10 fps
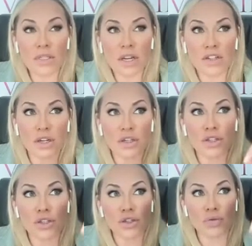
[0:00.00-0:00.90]
such a
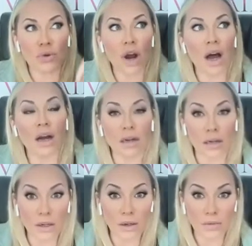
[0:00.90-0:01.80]

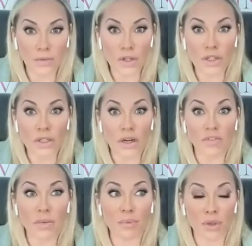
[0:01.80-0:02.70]
stronger version
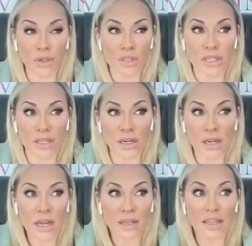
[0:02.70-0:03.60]
of the person
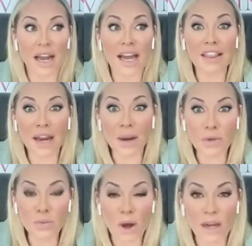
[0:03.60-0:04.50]
that I thought I
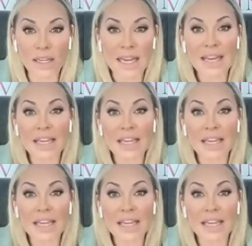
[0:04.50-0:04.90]
was walking.